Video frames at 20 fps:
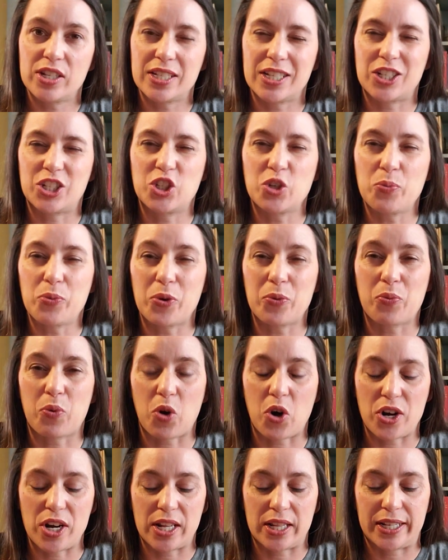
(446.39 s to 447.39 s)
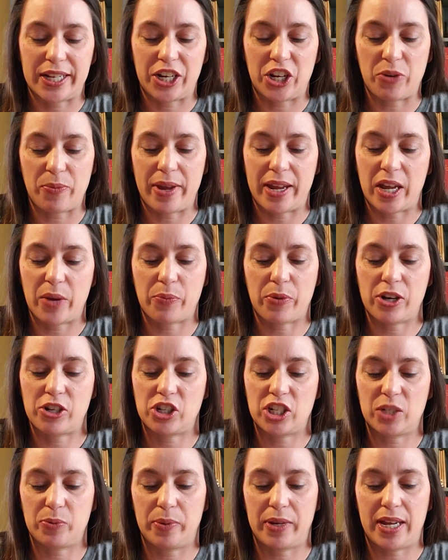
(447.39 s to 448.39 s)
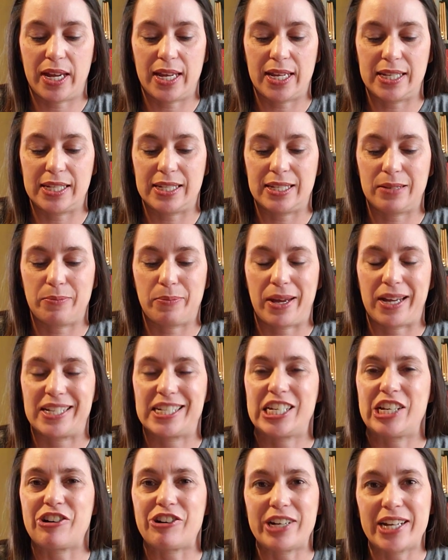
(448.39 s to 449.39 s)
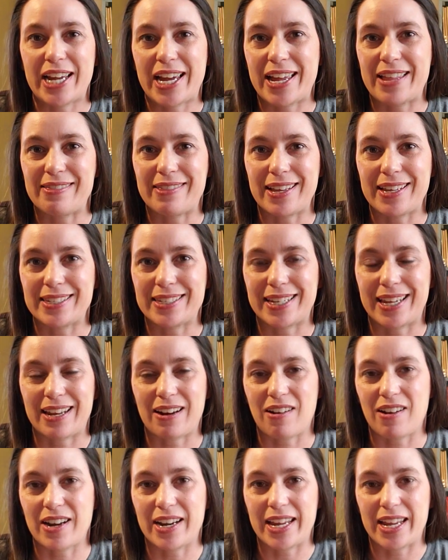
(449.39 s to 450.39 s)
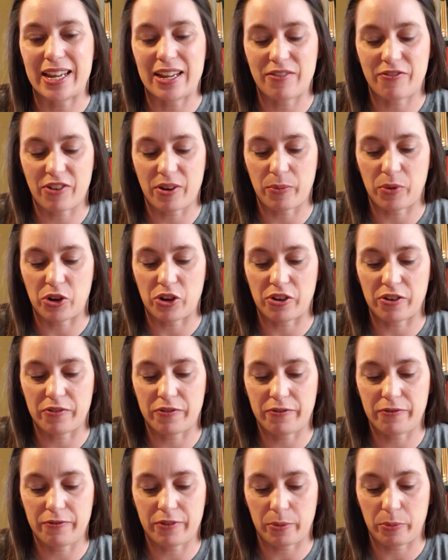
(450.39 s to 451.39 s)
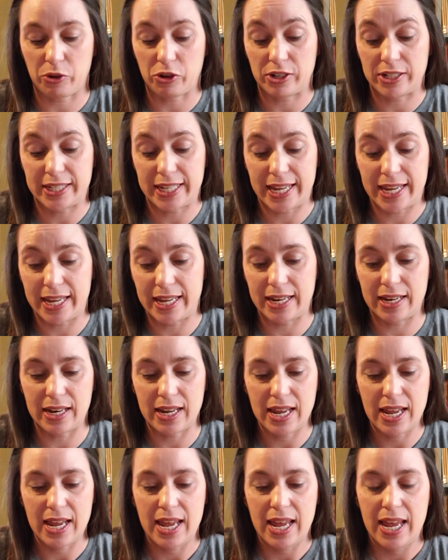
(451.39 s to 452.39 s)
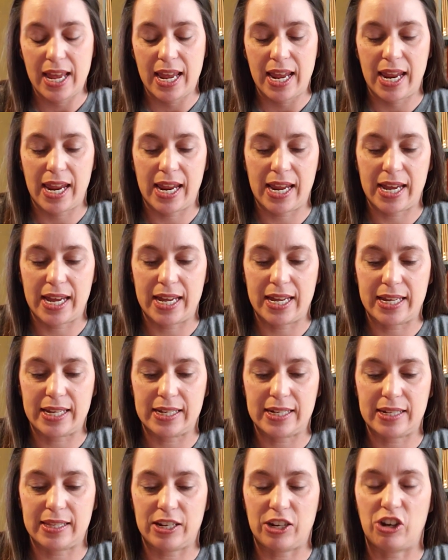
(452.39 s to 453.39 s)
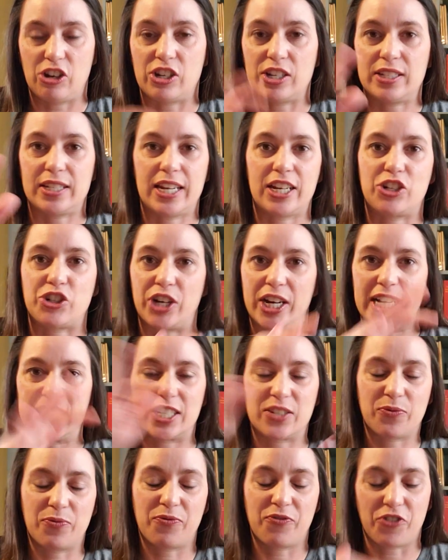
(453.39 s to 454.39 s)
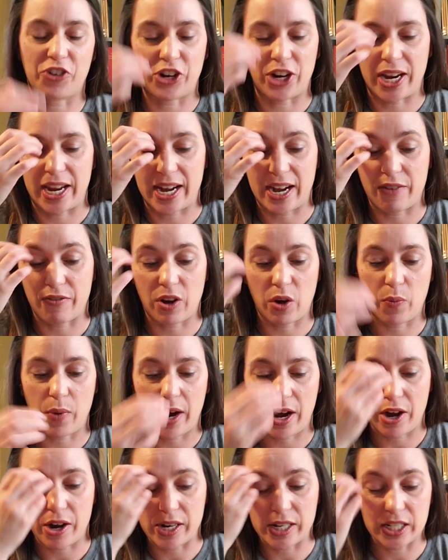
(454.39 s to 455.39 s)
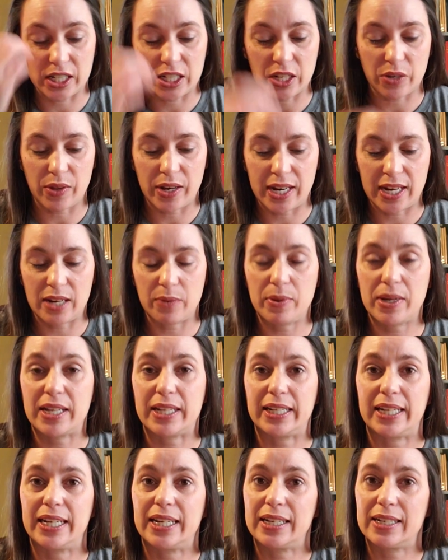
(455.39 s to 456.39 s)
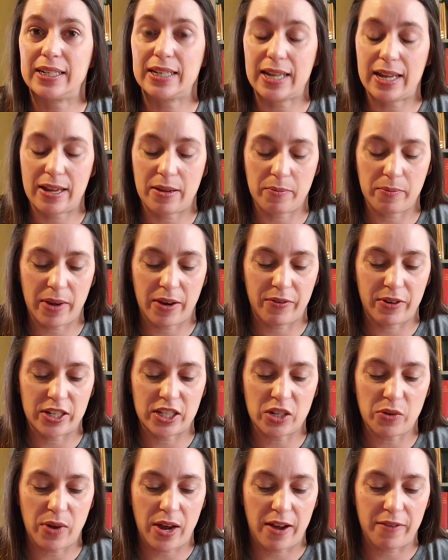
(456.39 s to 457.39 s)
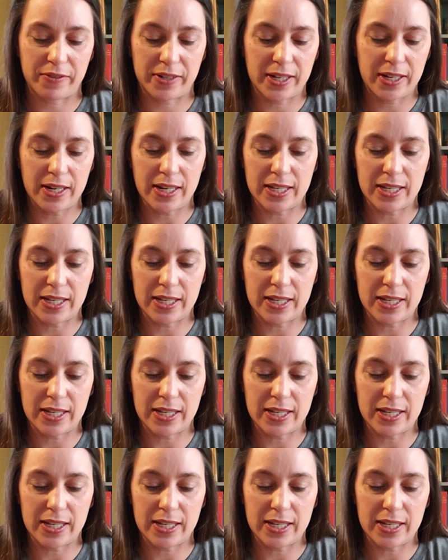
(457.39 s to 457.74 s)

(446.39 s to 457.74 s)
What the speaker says: It's super important to clean your makeup brushes because bacteria and things get on it from your skin, and then you're just like transferring it everywhere. And so they need to be cleaned every so often.